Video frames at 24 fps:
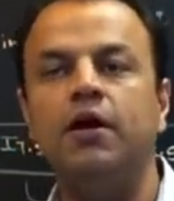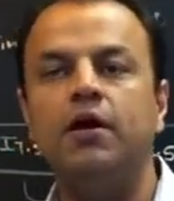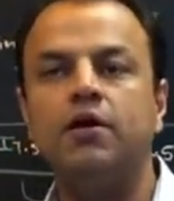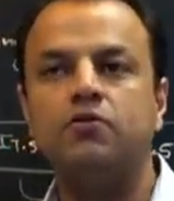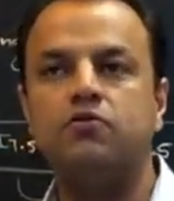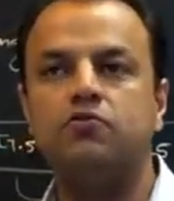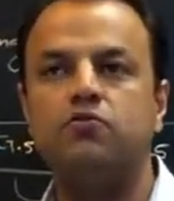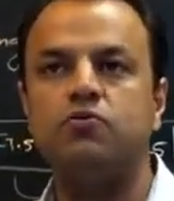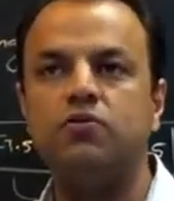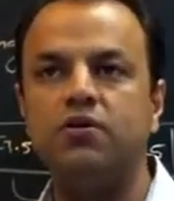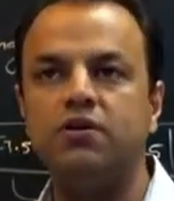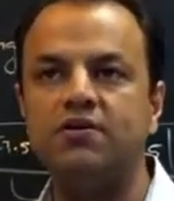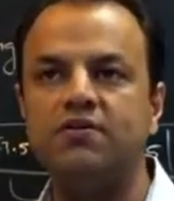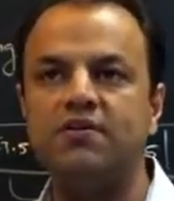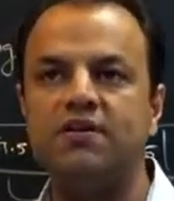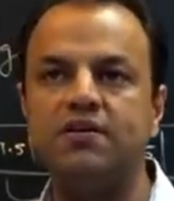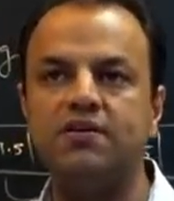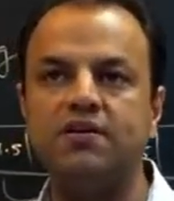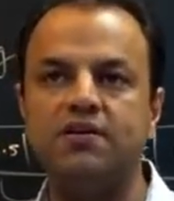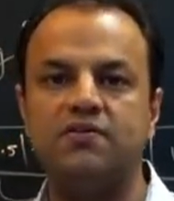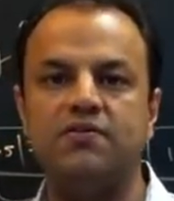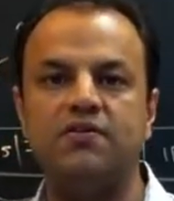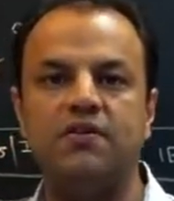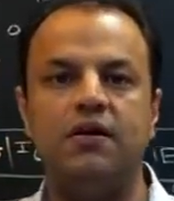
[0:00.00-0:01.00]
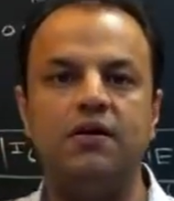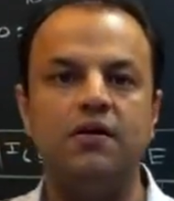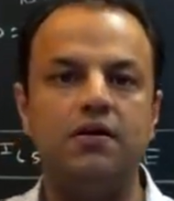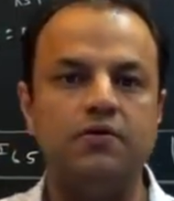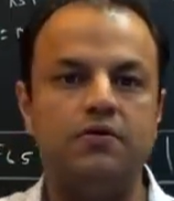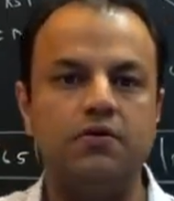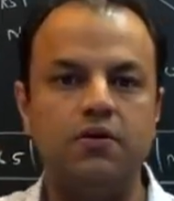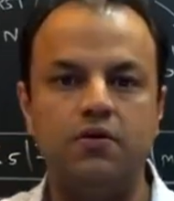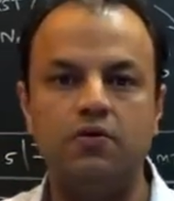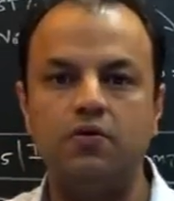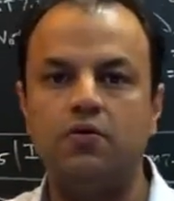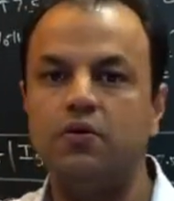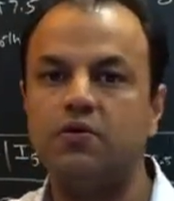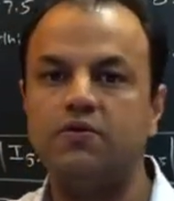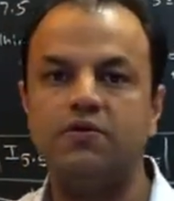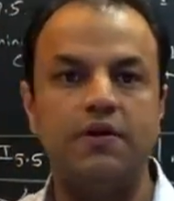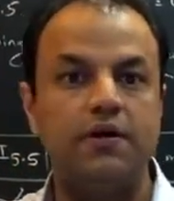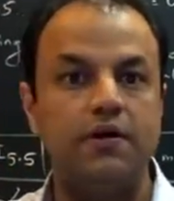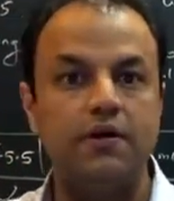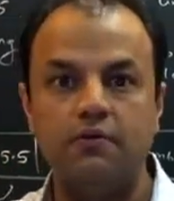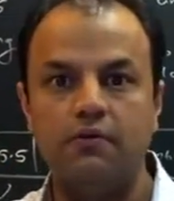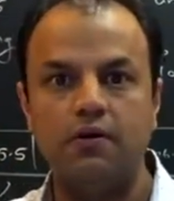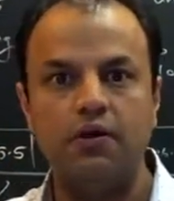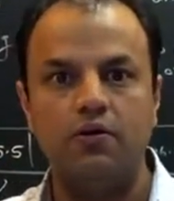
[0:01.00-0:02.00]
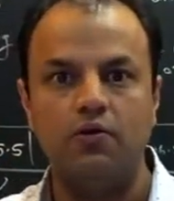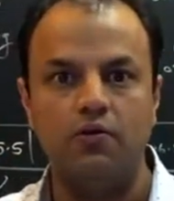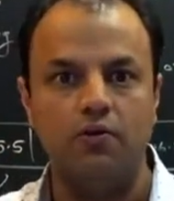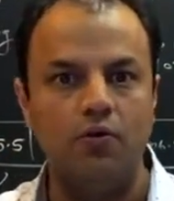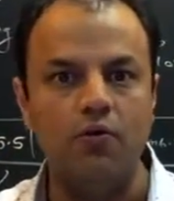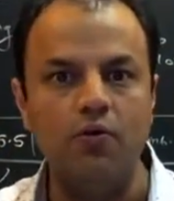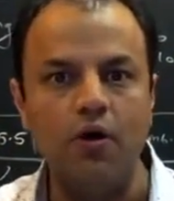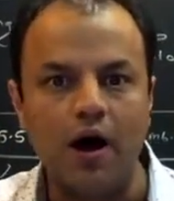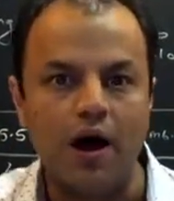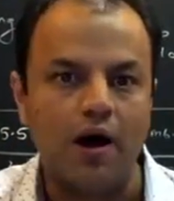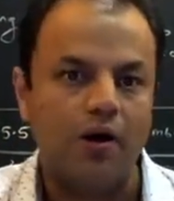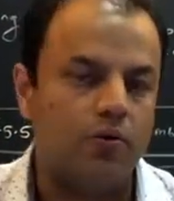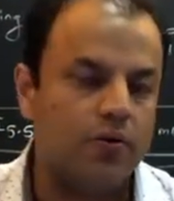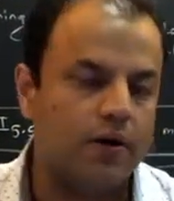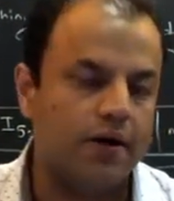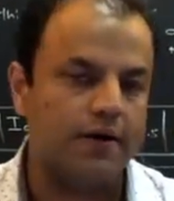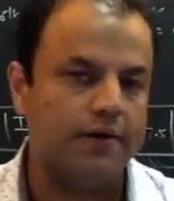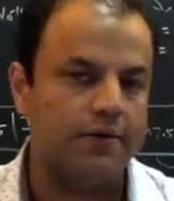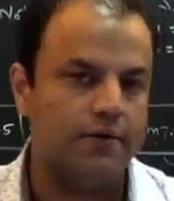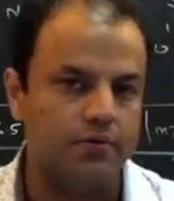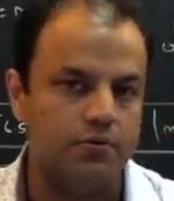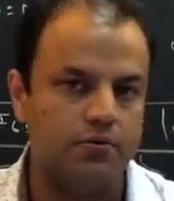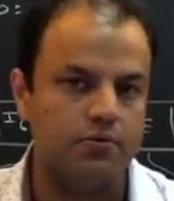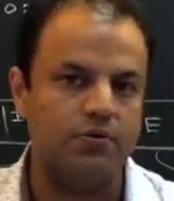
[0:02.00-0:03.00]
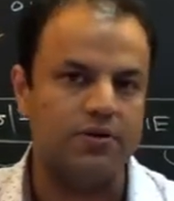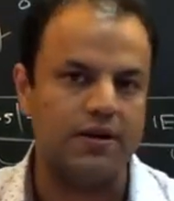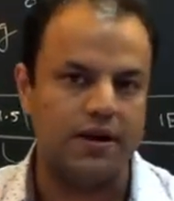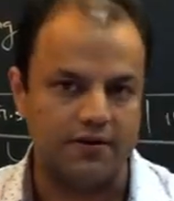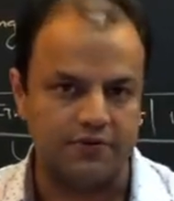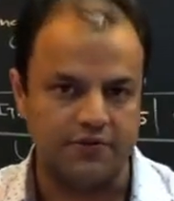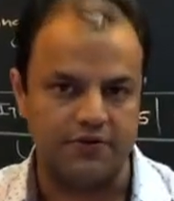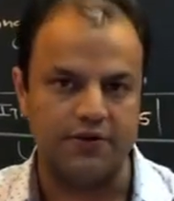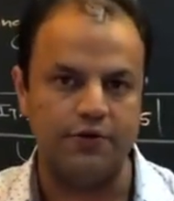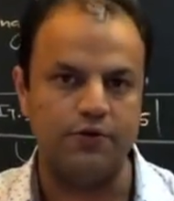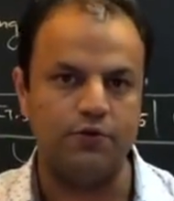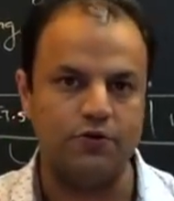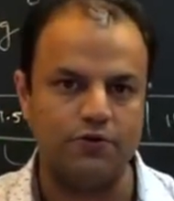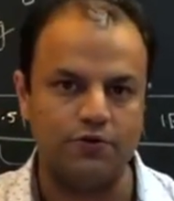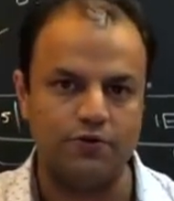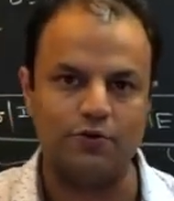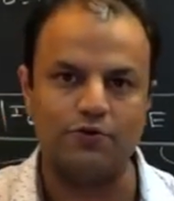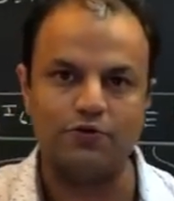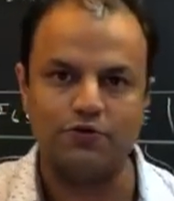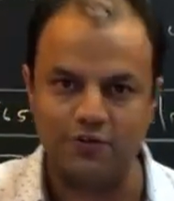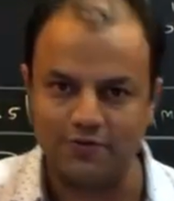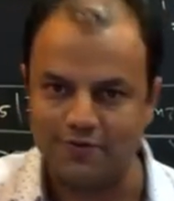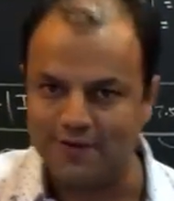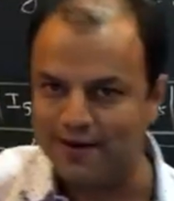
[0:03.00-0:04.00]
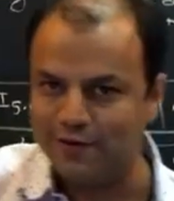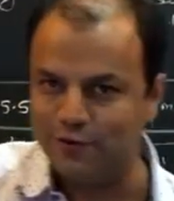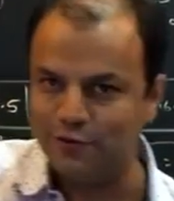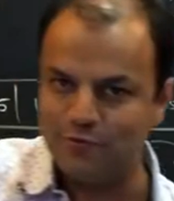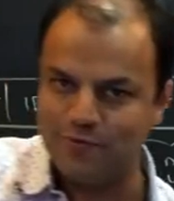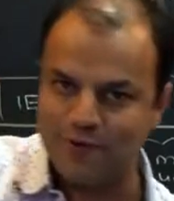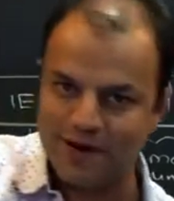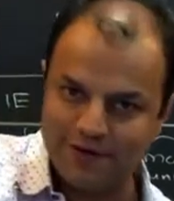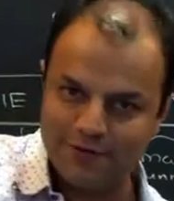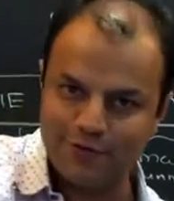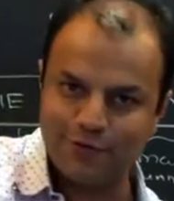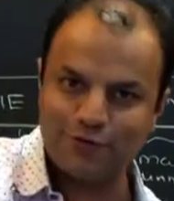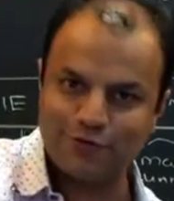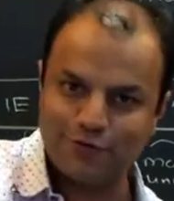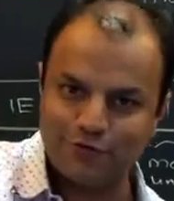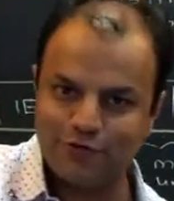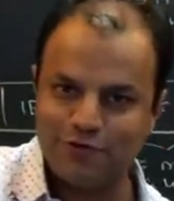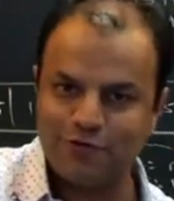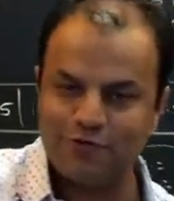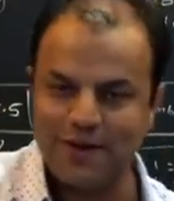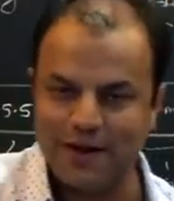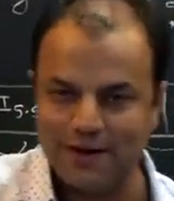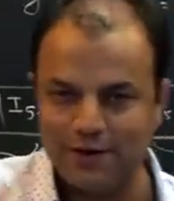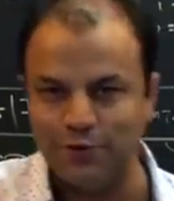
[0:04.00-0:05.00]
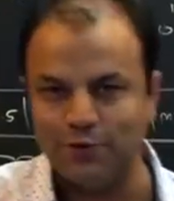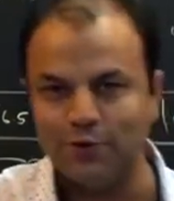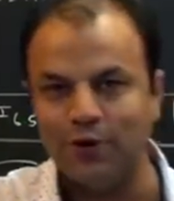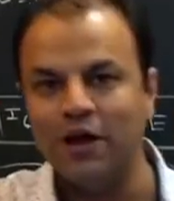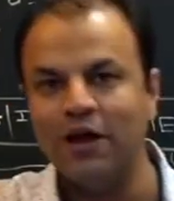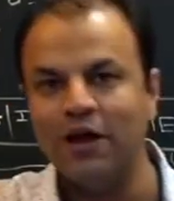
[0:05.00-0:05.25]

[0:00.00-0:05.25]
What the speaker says: Students say just send a 0 or send a 1. No, how can you do that? 0 is also a value, 1 is also a value.